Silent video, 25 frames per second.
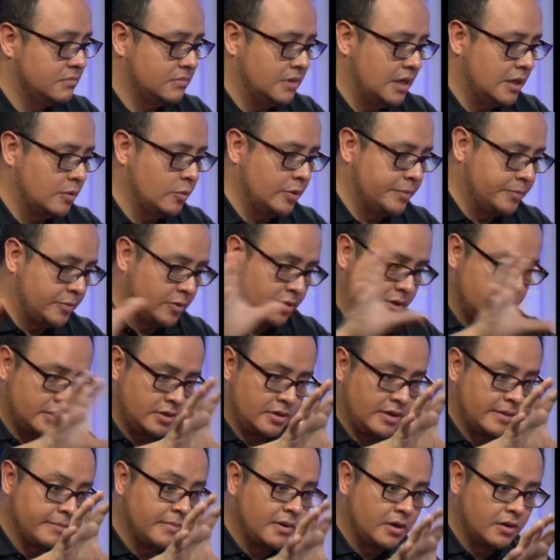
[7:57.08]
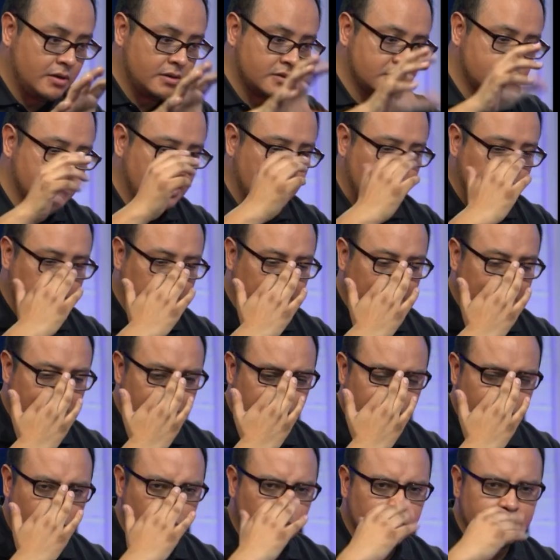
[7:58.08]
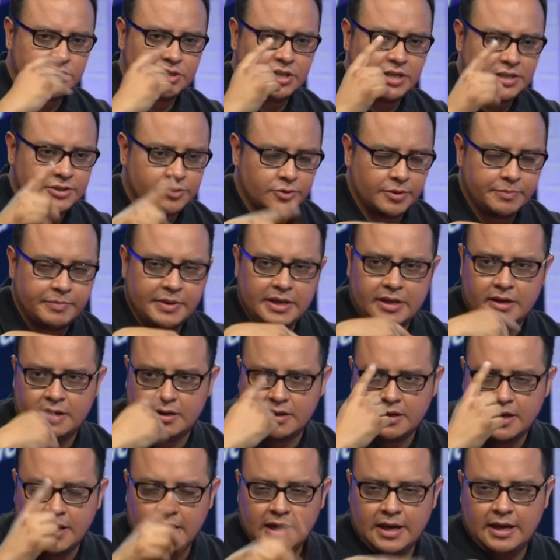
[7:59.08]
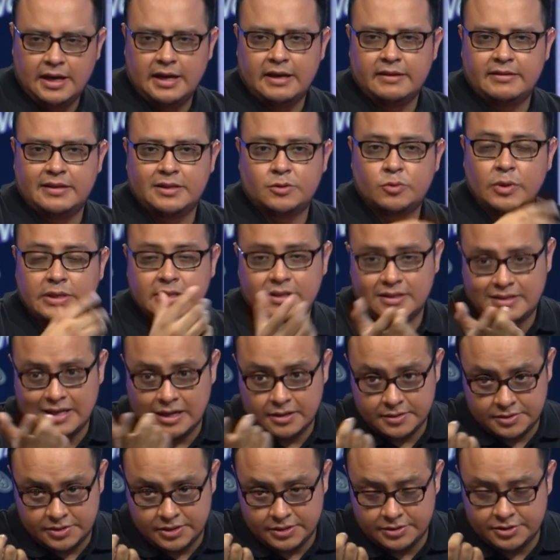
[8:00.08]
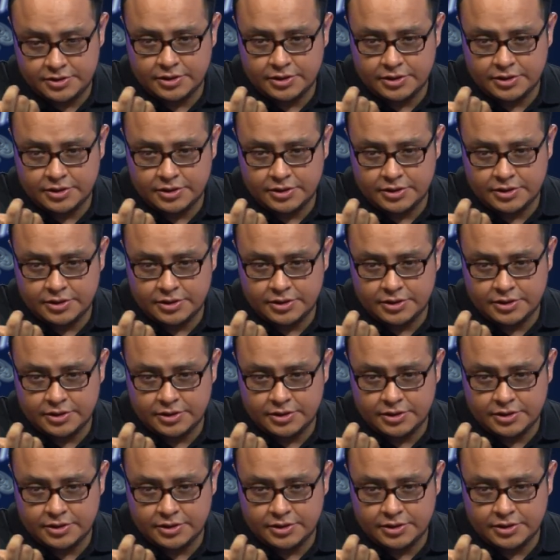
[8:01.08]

and we put it in a box, and he was just repeating uh, the twenty thousand